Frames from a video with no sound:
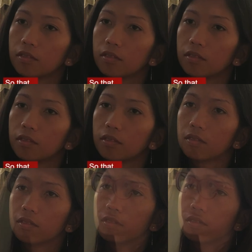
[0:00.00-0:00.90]

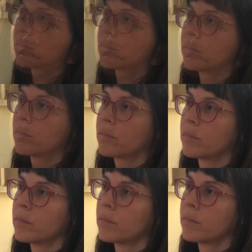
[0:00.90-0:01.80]

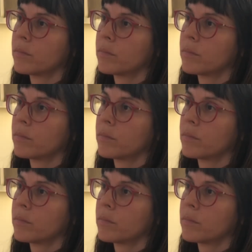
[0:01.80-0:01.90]
No one is speaking in this clip.